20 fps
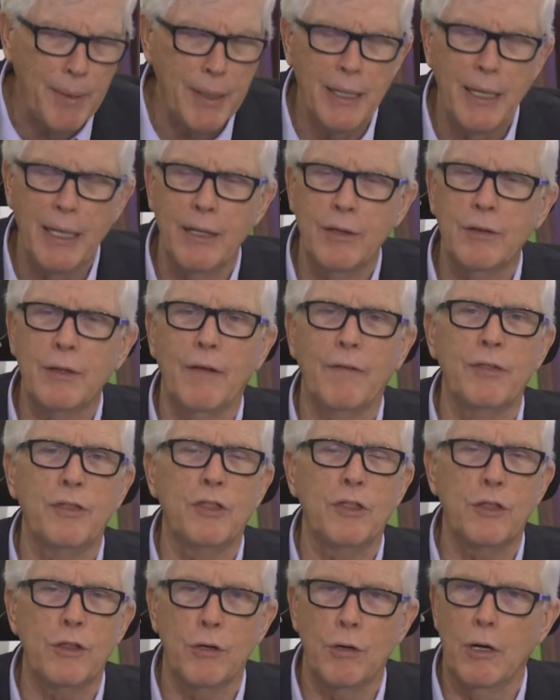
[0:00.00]
I mean, it's
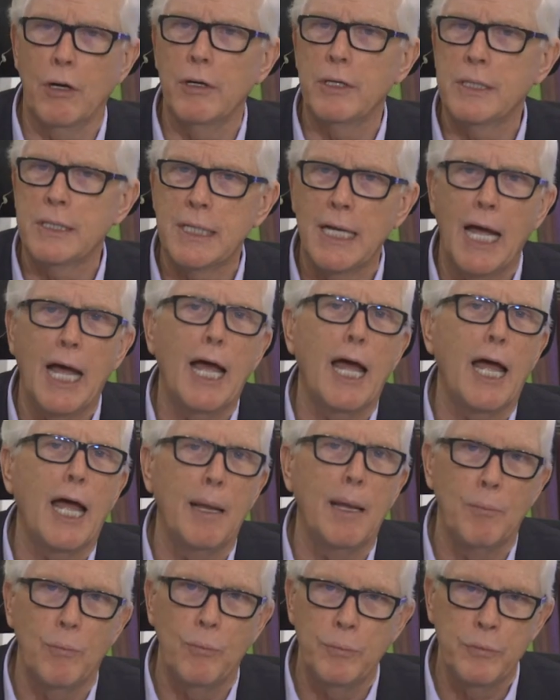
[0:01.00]
the third
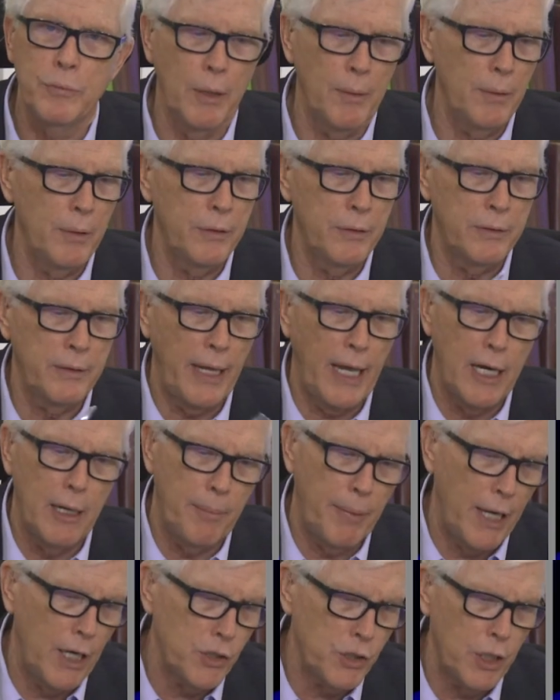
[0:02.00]
time the
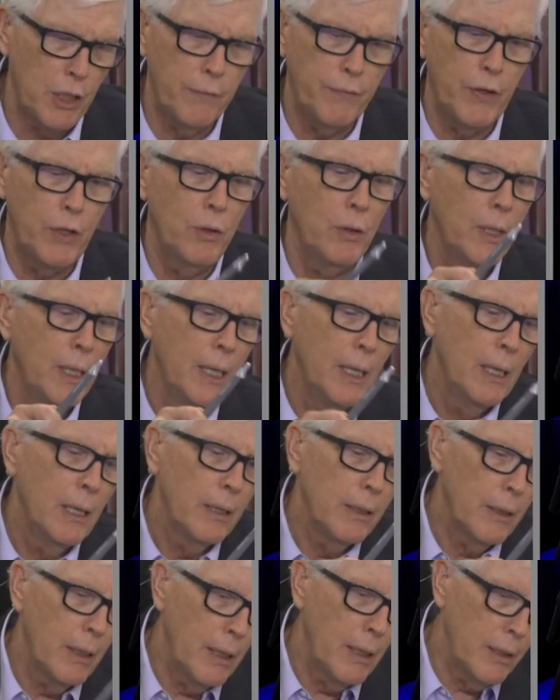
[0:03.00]
Dana Bash interview,
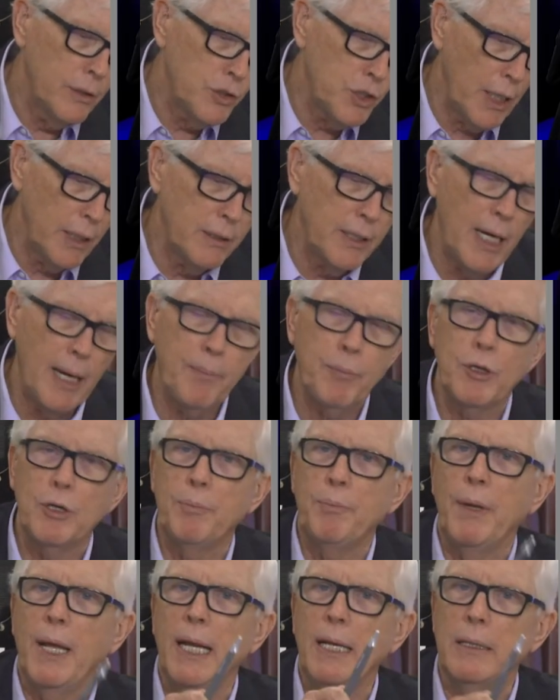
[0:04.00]
uh, Jake
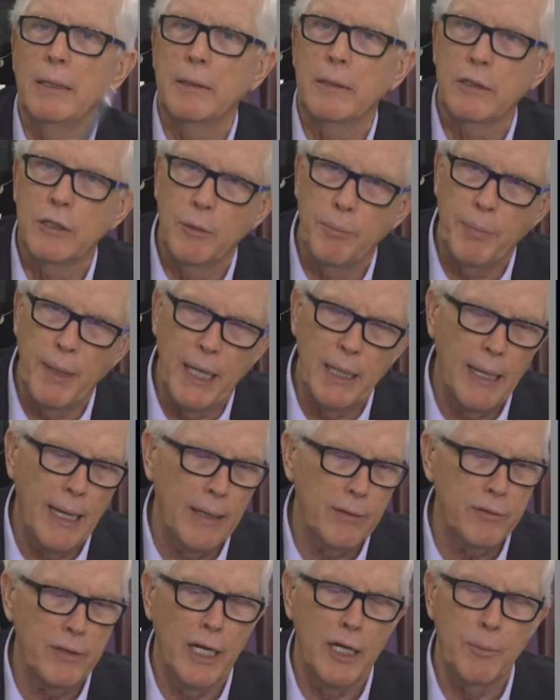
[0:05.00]
Tapper debate, debate
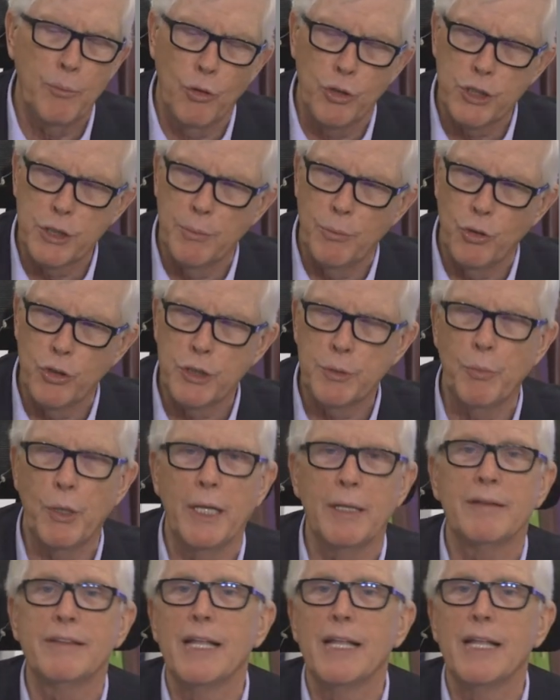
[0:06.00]
last night, abortion, abortion.